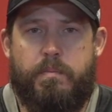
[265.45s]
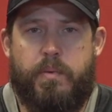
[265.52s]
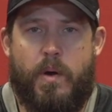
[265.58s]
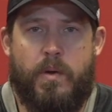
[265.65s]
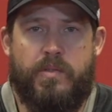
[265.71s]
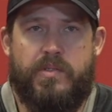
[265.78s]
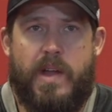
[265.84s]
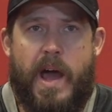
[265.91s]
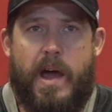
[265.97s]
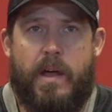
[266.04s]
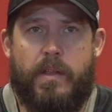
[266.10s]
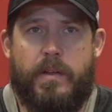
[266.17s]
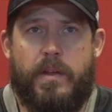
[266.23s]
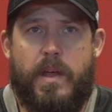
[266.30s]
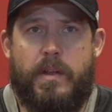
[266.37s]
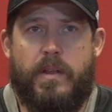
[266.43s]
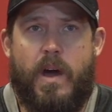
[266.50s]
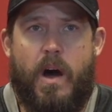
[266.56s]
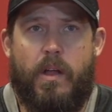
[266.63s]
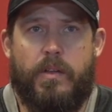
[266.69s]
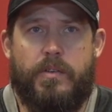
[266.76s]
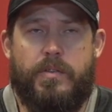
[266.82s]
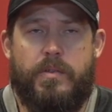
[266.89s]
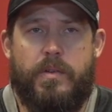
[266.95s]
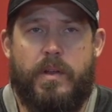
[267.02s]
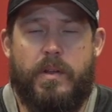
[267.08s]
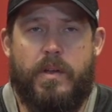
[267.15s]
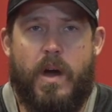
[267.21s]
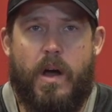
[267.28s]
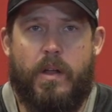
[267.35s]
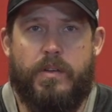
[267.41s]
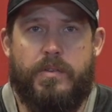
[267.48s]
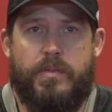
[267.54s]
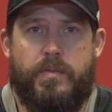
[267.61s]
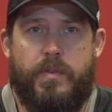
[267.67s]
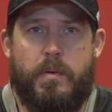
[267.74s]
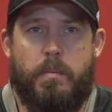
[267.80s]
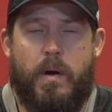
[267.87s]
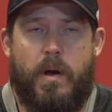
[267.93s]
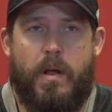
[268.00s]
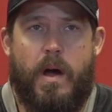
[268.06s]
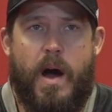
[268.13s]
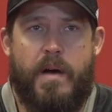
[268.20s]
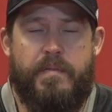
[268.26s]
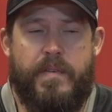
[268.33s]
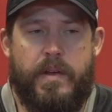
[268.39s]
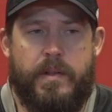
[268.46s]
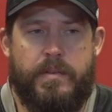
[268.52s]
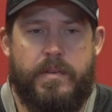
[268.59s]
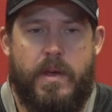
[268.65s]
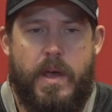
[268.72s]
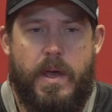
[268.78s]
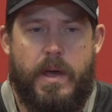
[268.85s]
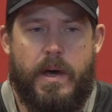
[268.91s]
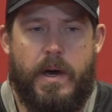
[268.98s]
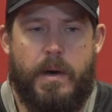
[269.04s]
pro style in college football offense,